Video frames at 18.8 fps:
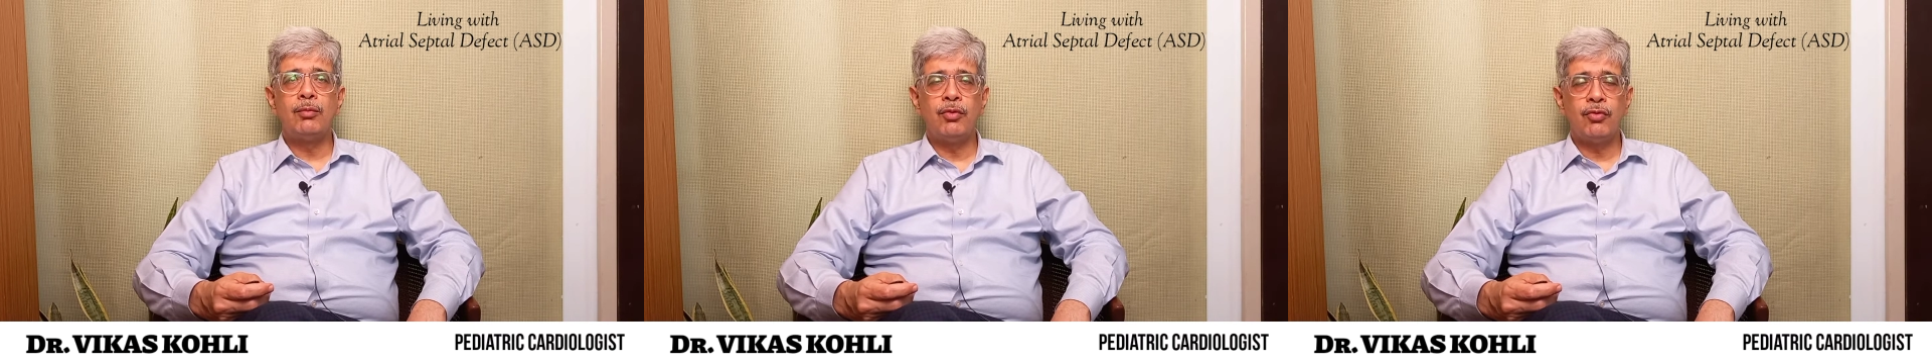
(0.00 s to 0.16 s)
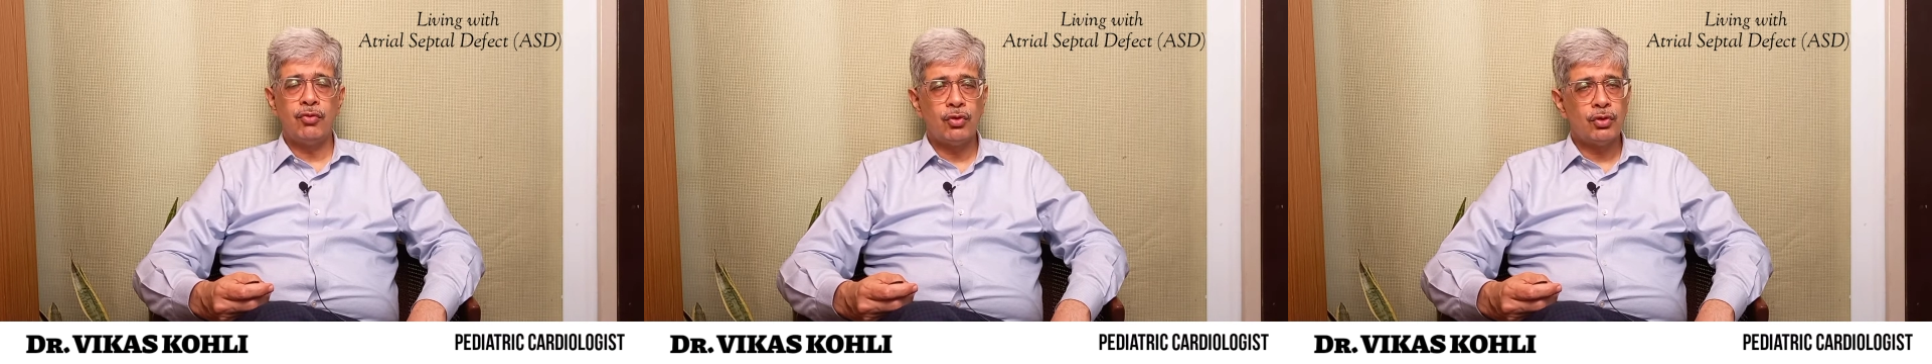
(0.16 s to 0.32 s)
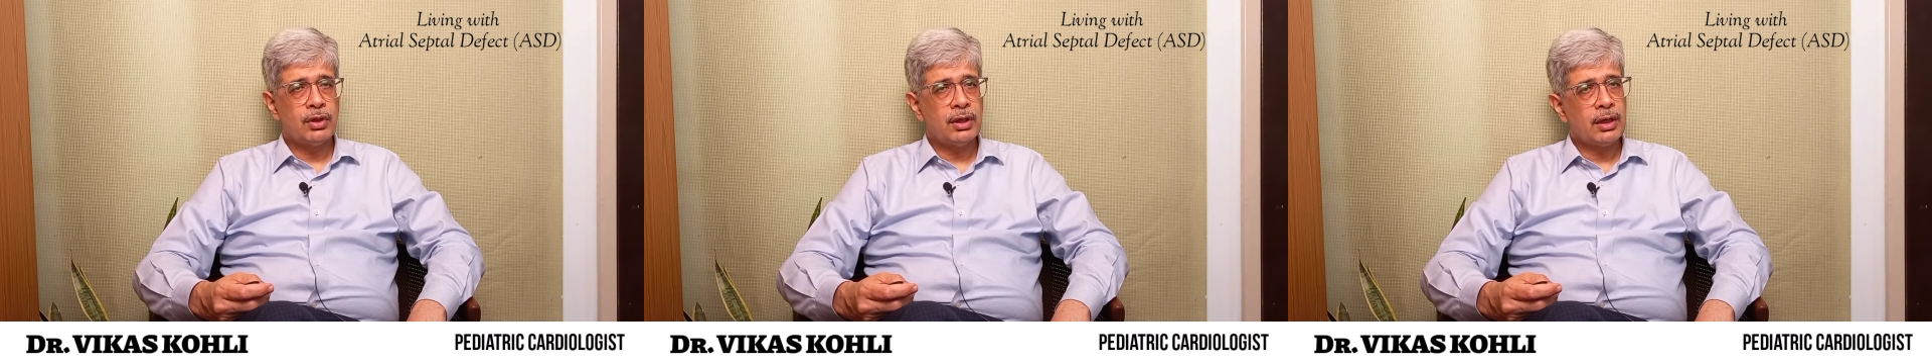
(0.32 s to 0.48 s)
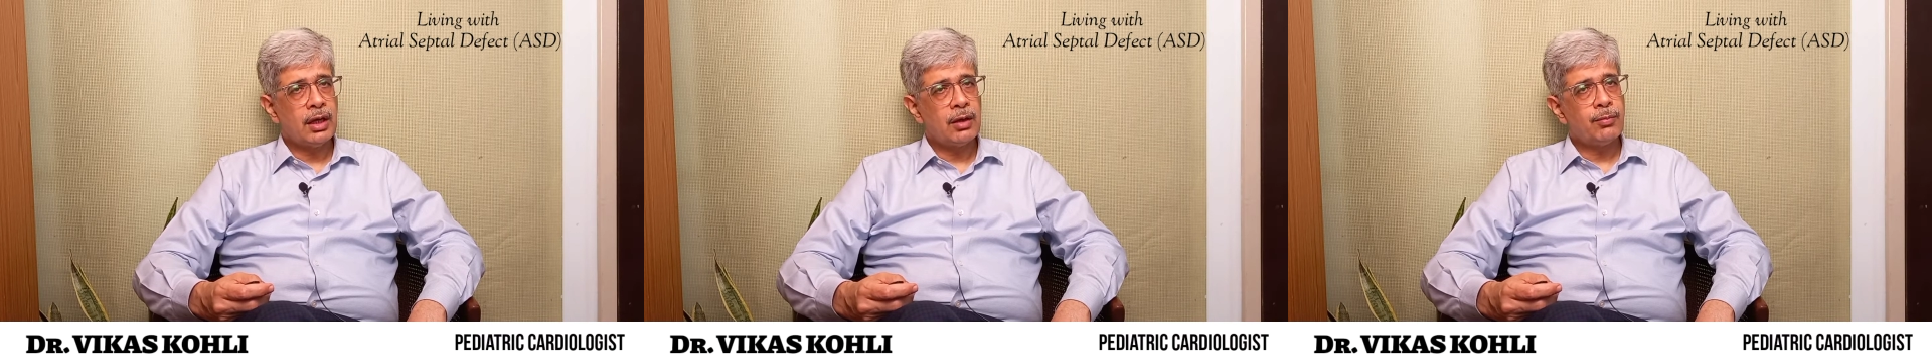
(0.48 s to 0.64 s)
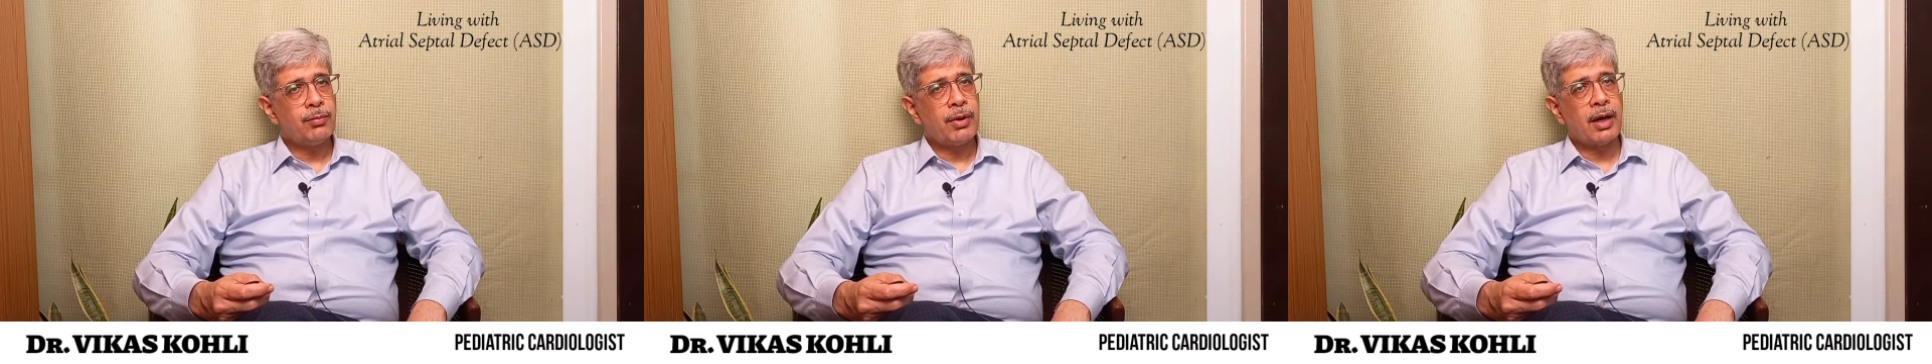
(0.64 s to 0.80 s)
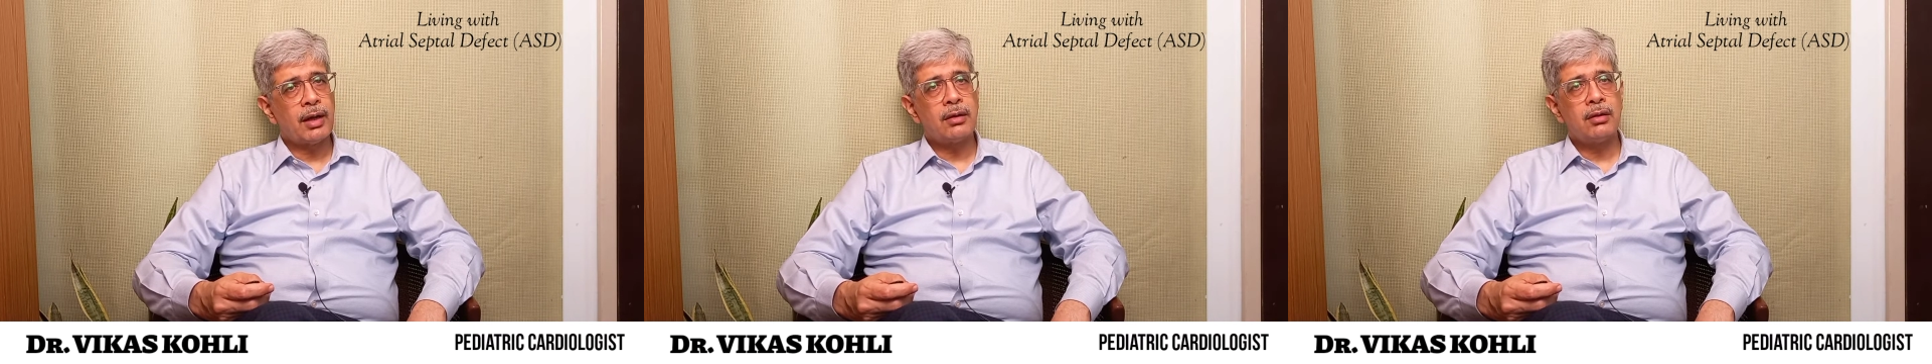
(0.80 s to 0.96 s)
before they get
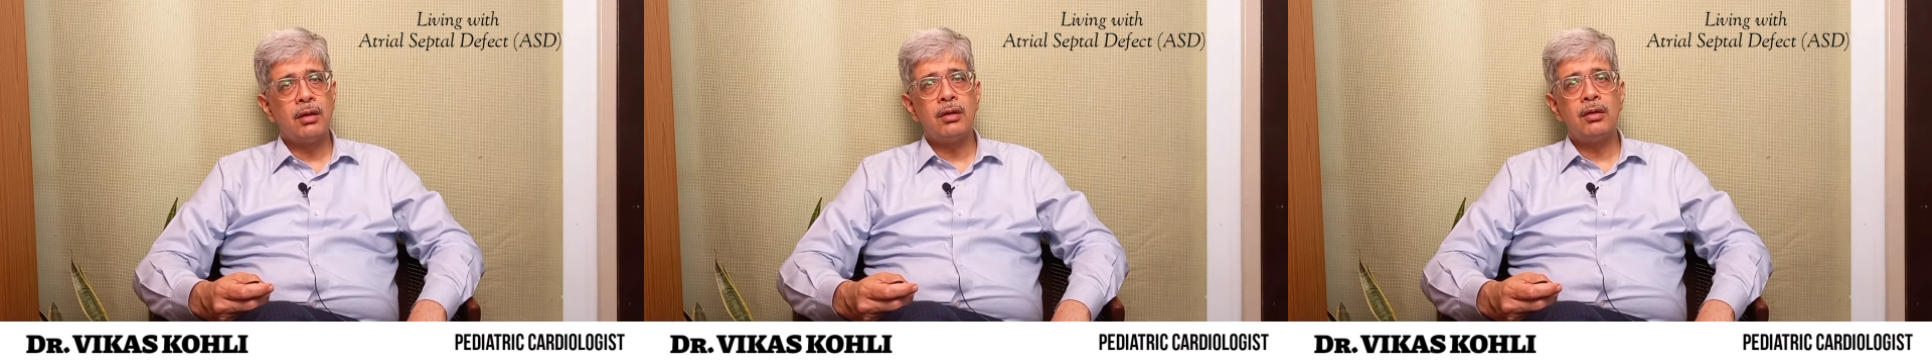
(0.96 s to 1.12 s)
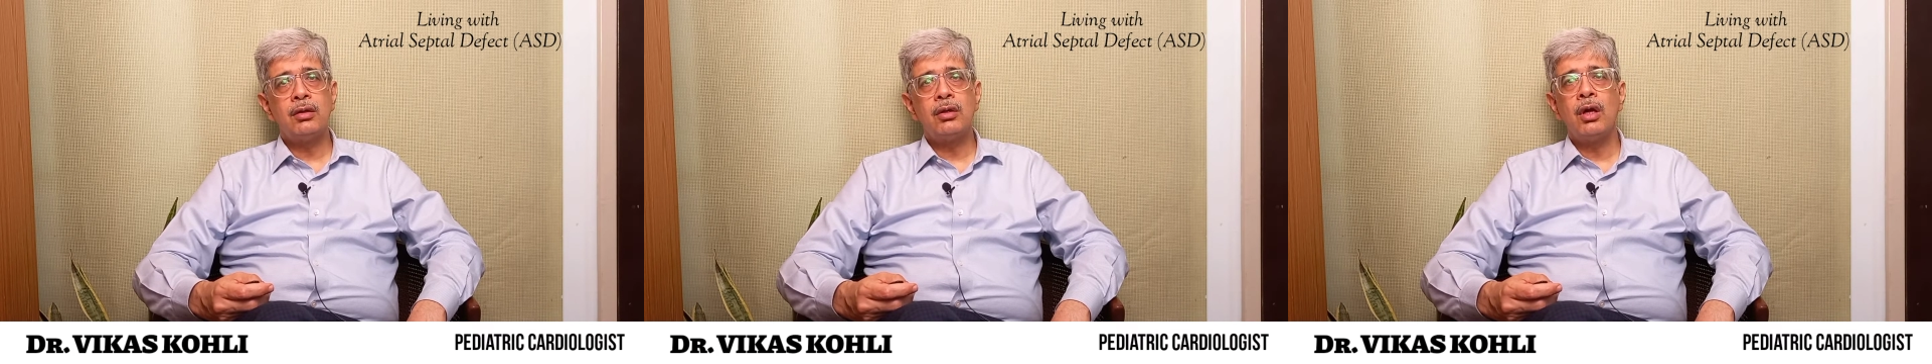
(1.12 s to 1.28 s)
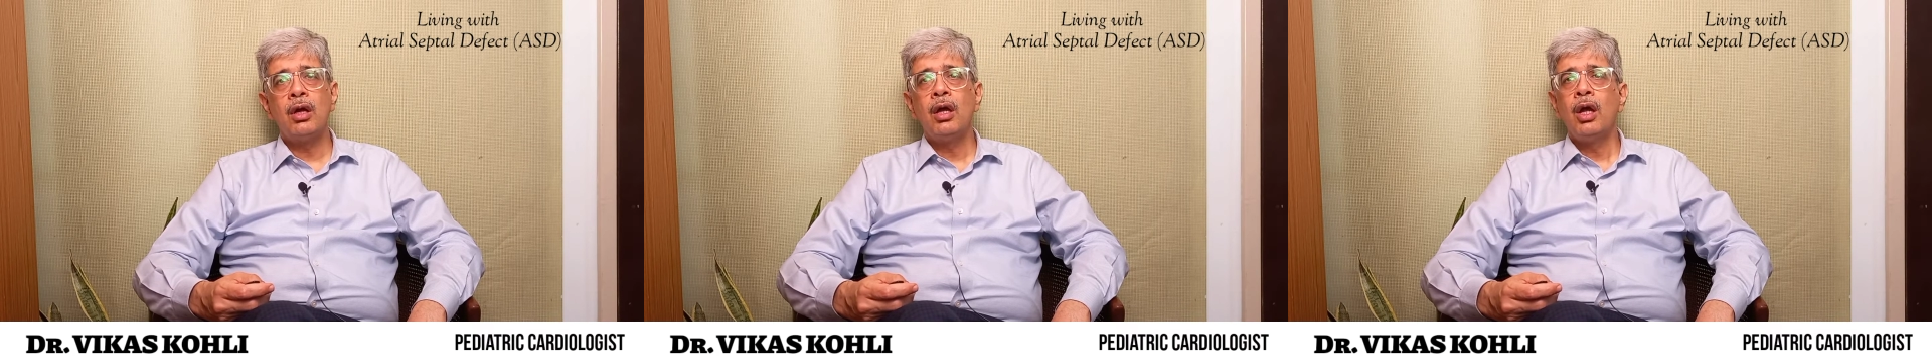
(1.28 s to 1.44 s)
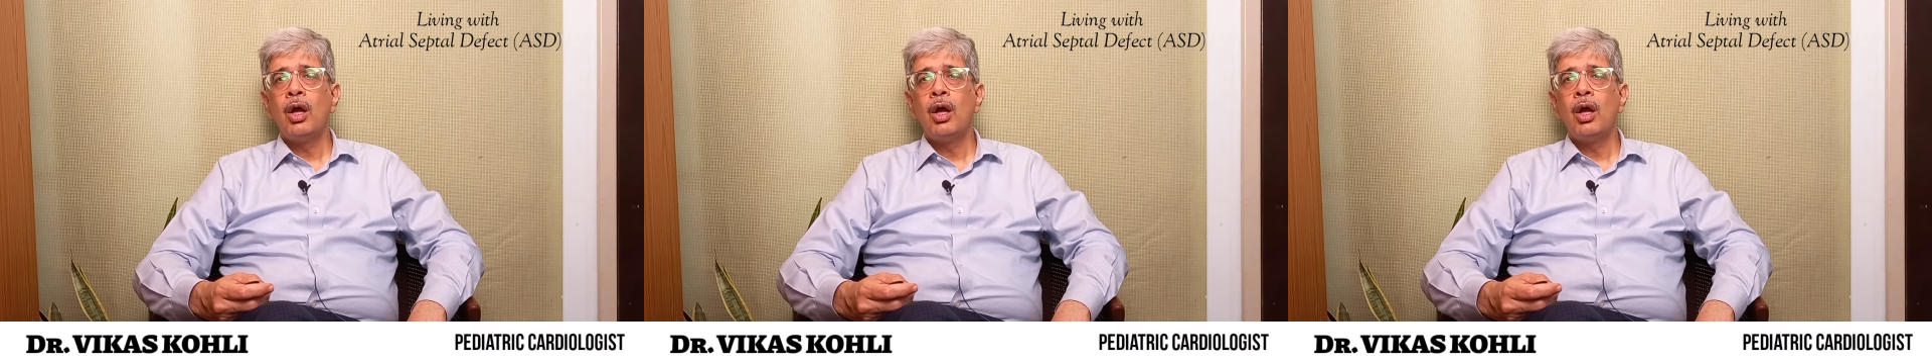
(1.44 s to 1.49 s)
pregnant,